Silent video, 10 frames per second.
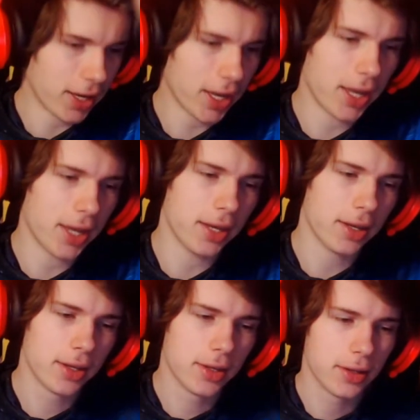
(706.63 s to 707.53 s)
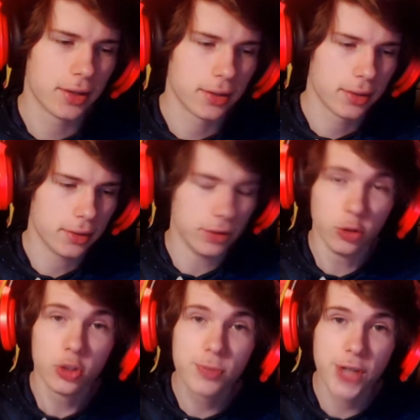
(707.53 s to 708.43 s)
a
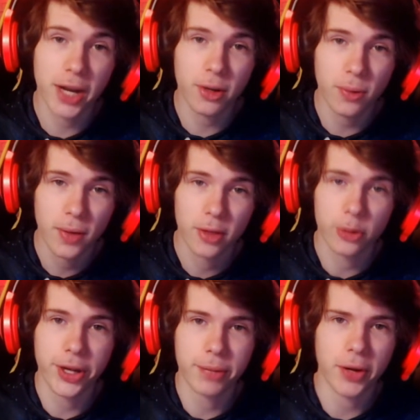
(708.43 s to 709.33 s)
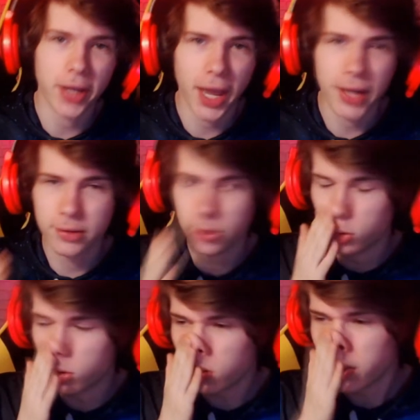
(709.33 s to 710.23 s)
YouTube channel created by
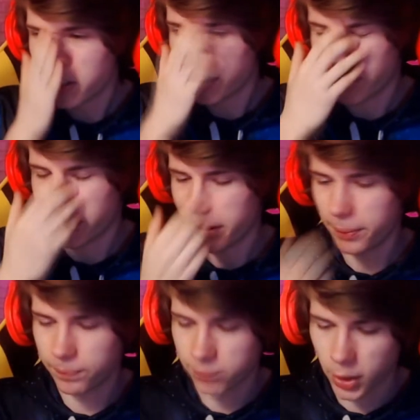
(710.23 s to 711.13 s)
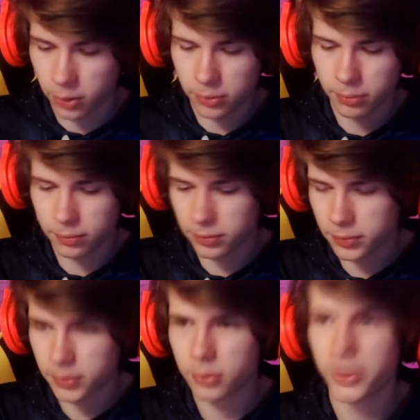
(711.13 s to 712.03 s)
AdGhoul. Um,
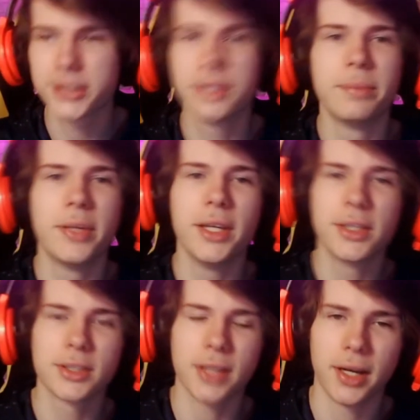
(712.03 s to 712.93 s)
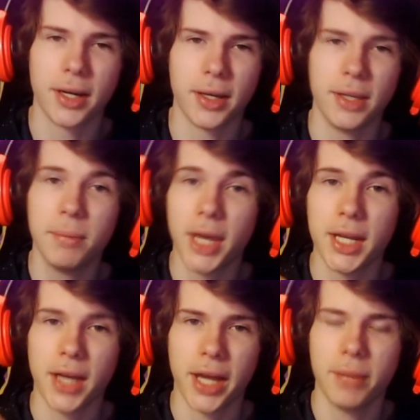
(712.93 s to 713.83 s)
rest in peace, uh, he
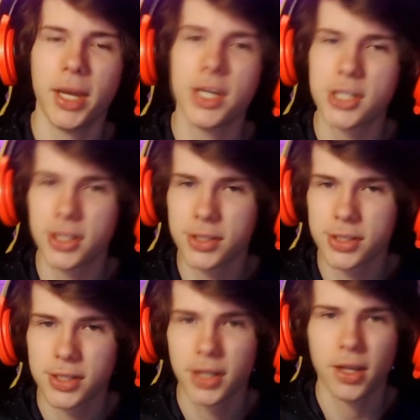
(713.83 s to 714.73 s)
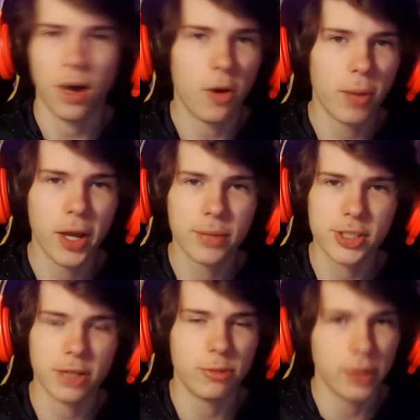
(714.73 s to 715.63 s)
made animations all by
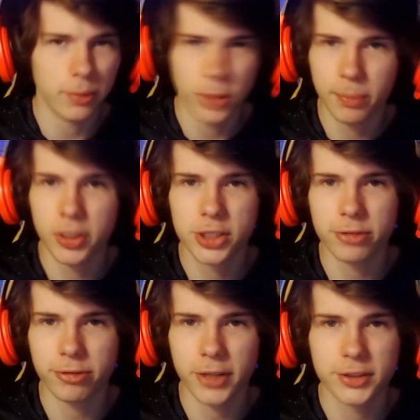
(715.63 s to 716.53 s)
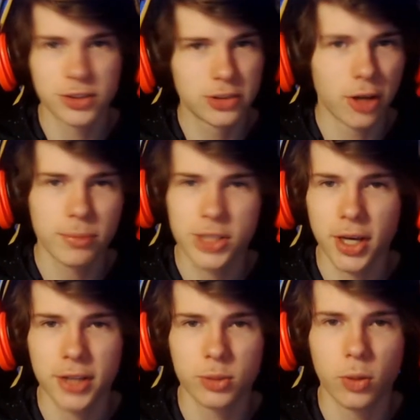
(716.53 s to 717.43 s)
himself with a bunch of friends.
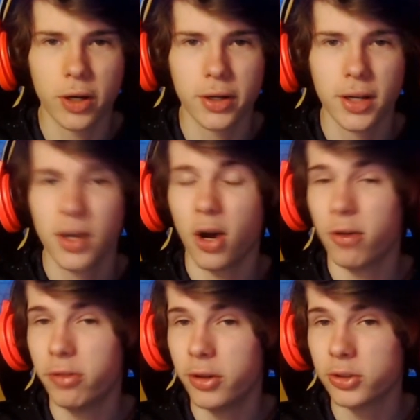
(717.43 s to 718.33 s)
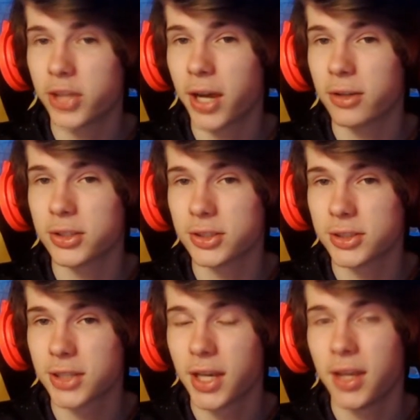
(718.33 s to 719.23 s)
Tomska is one of those
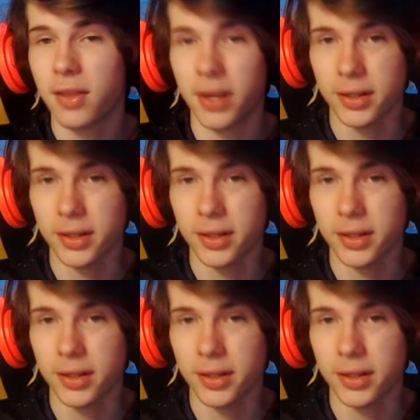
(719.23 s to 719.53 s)
characters that